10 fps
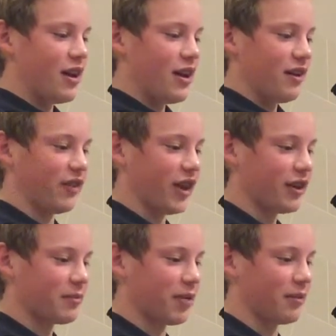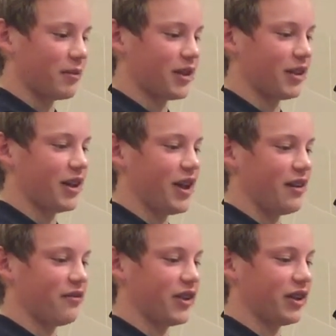Failing publicly
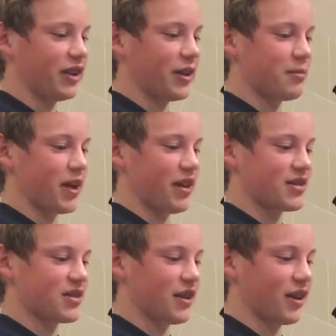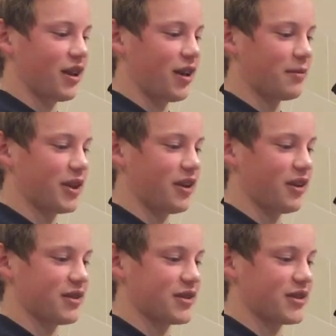and feeling embarrassed are common
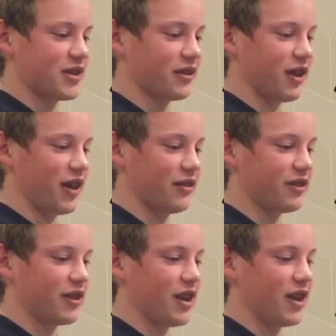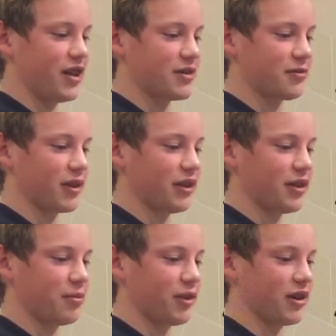occurrences in life, and it is
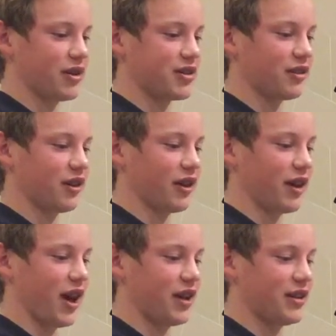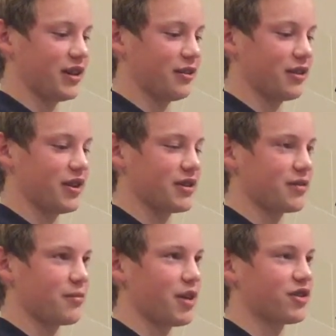really important to learn how to deal with these
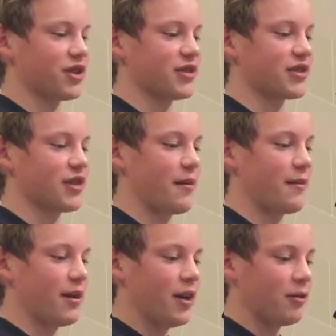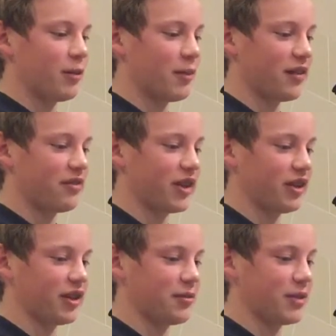emotions. We might feel
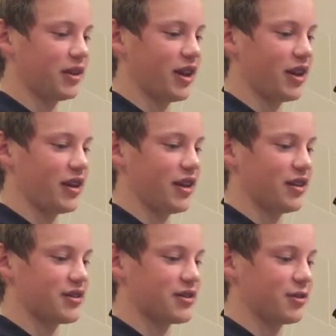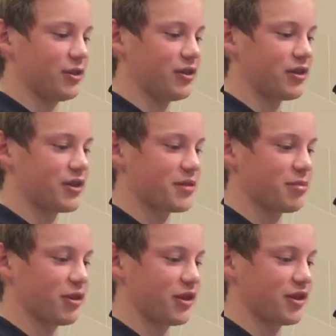humiliated in school,
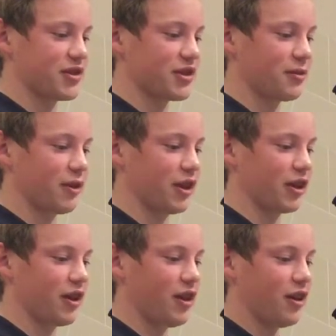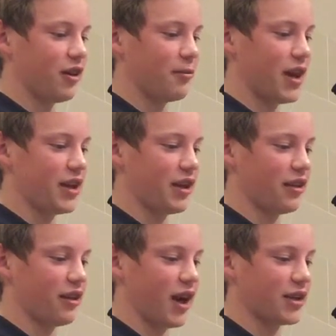sports, work, or many
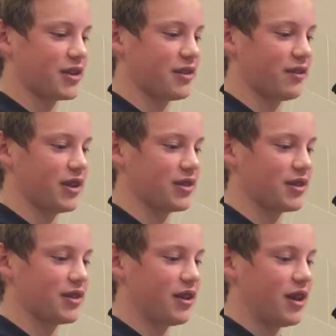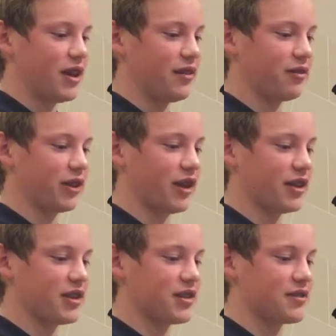other activities. If we
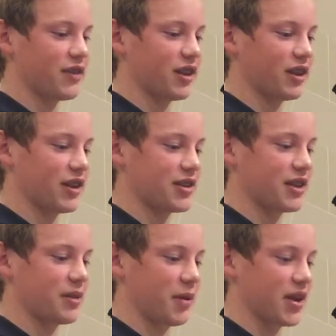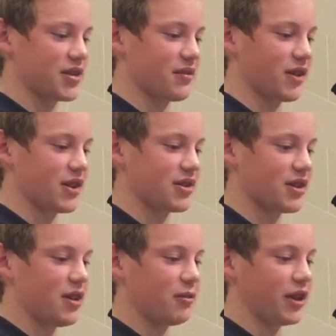let these feelings get the best of us,
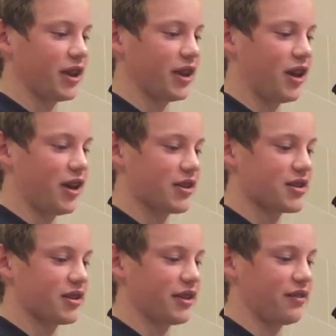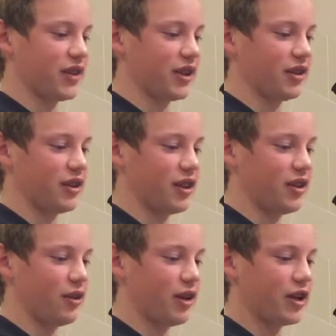we can constantly feel
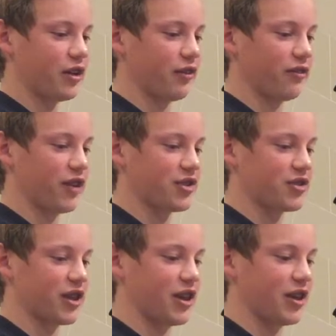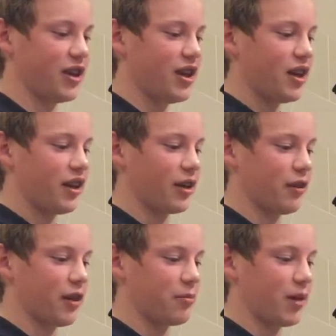annoyed or frustrated, like we
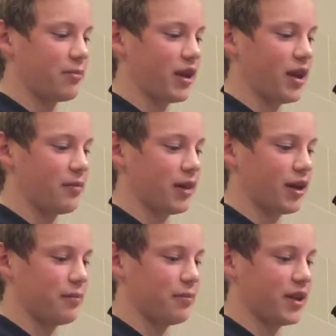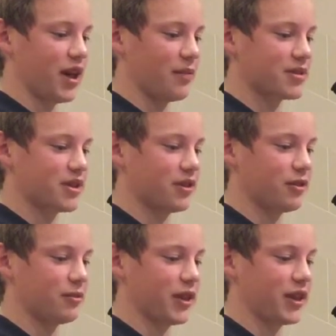are bumping up on a big
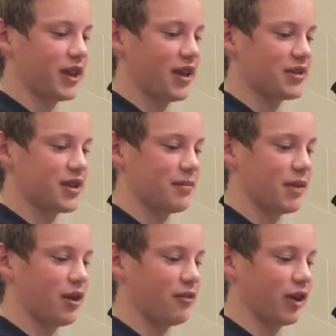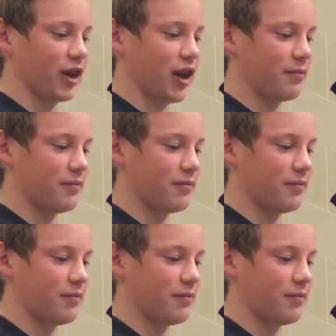obstacle we can't seem to overcome.